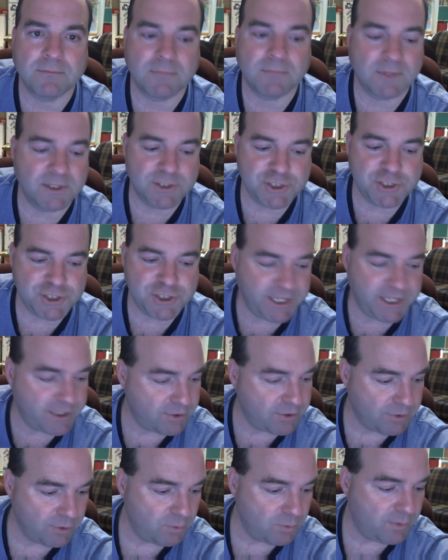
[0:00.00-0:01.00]
Schick
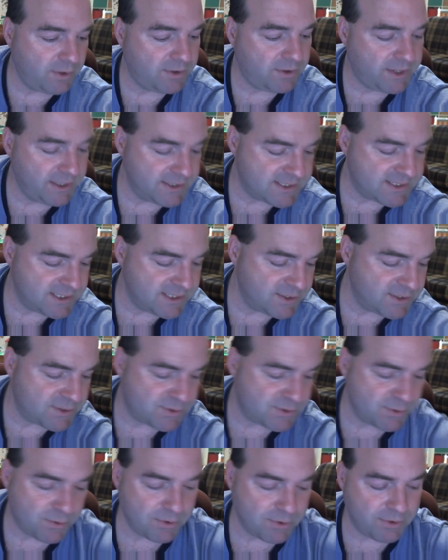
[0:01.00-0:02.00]
or Wilkinson
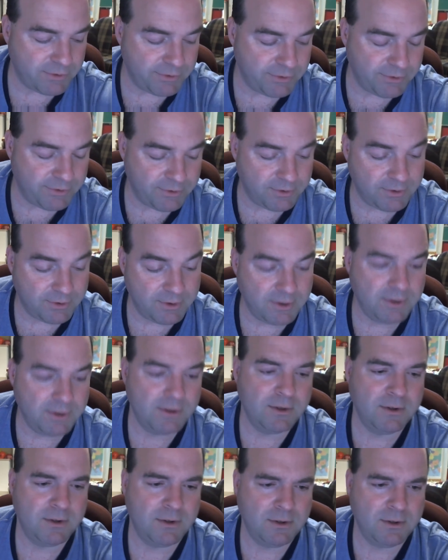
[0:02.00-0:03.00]
Sword or
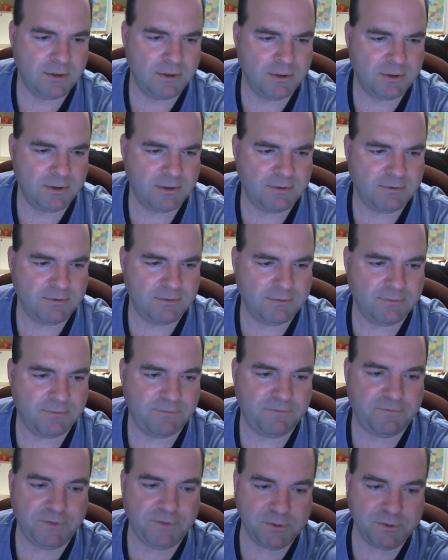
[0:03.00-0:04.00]

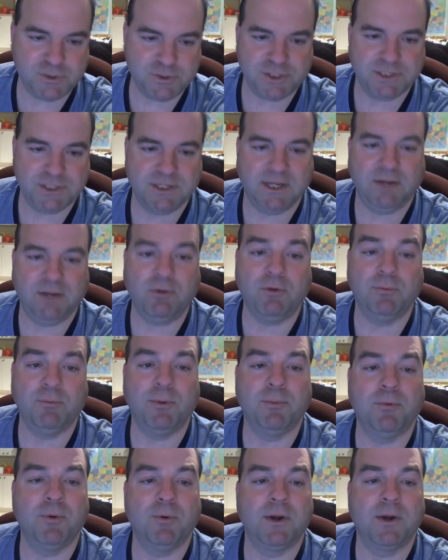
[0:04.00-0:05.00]
Fusion. I don't
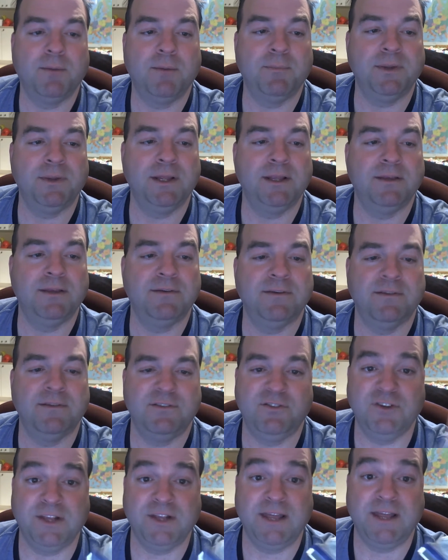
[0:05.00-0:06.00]
remember what company this is.
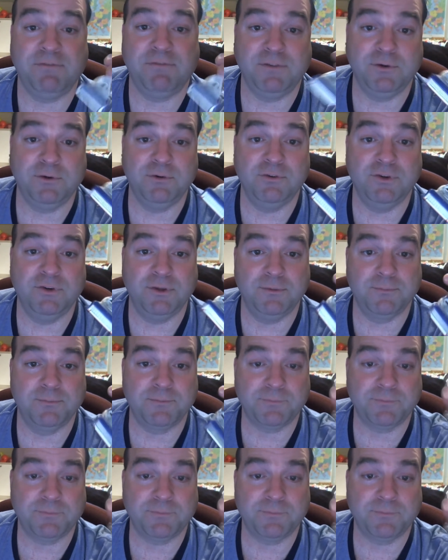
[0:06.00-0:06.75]
Gillette Fusion.